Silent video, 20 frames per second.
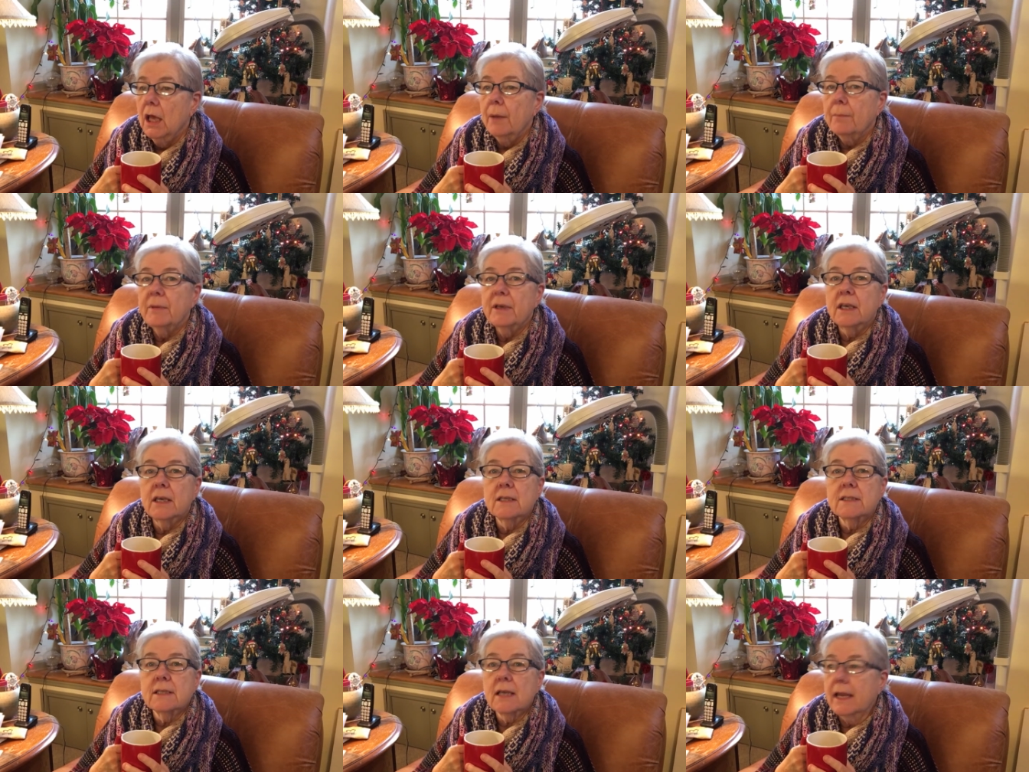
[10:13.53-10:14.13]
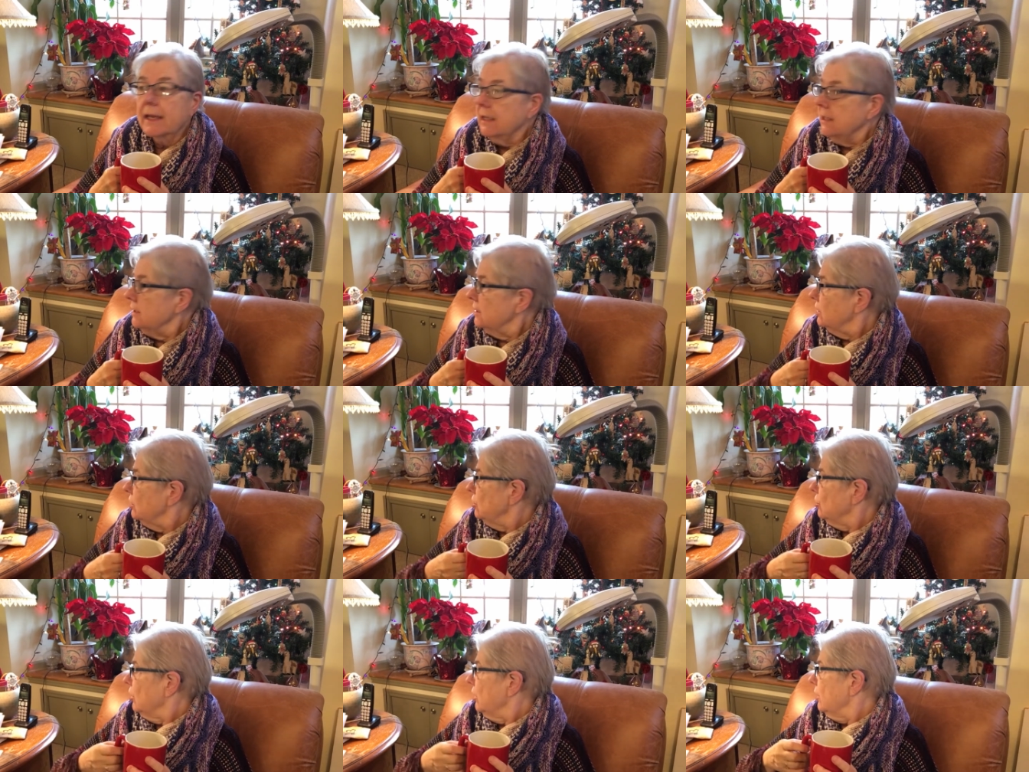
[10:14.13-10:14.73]
Because I can
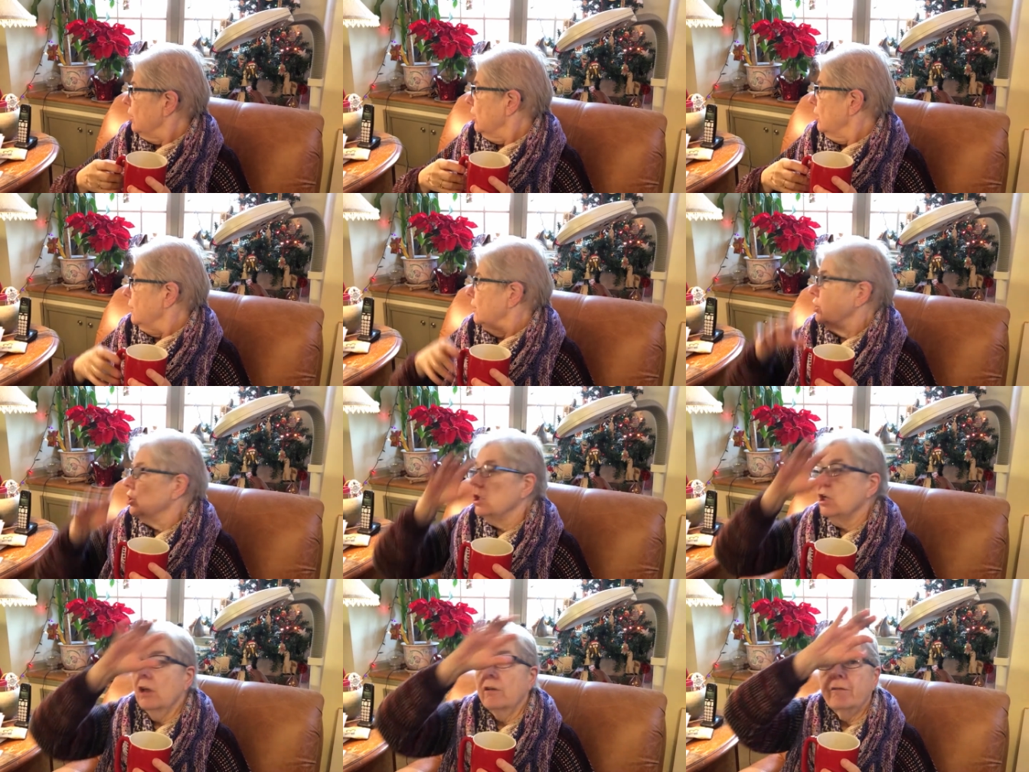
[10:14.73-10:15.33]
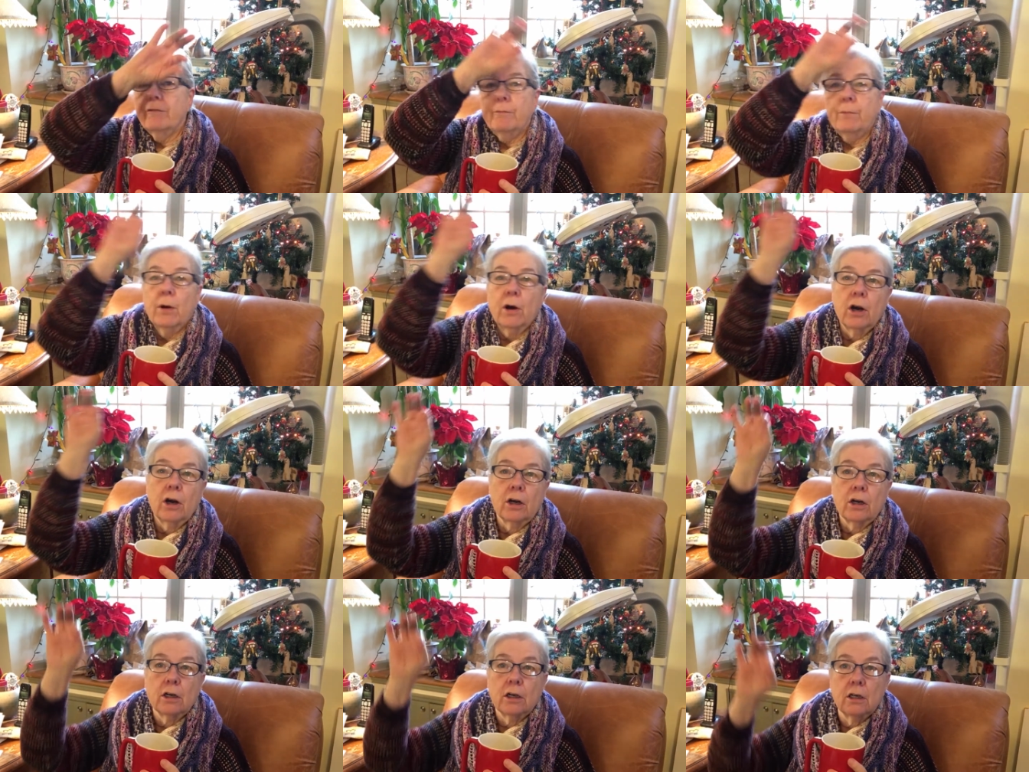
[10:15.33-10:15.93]
start on the shelf
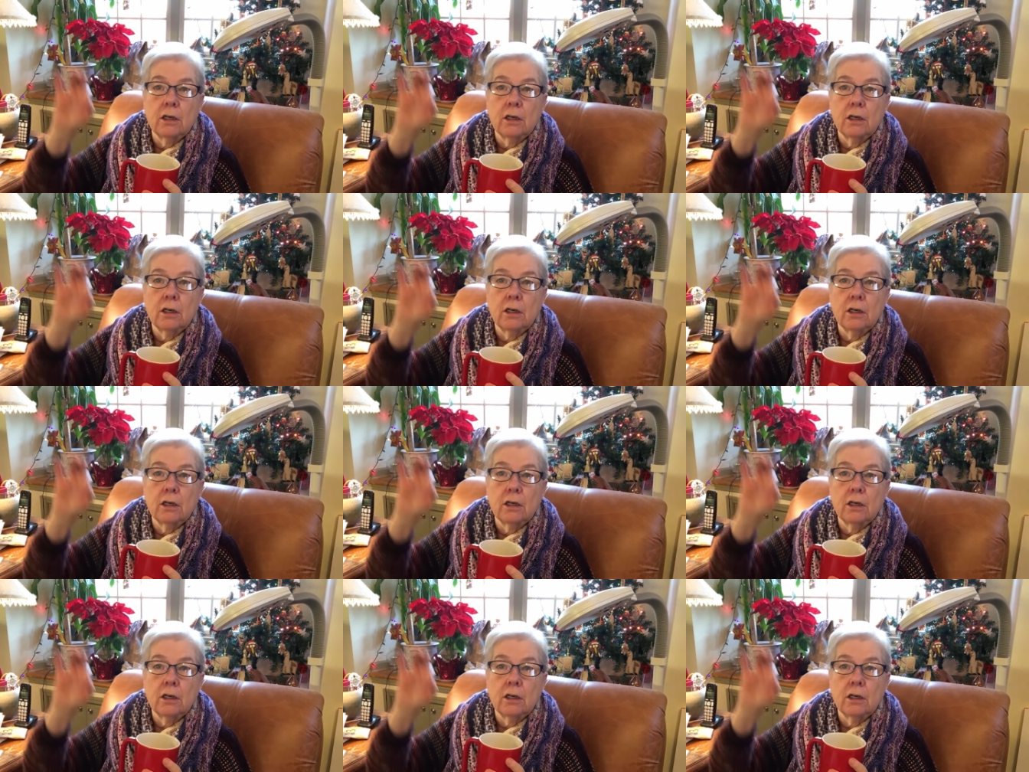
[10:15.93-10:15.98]
part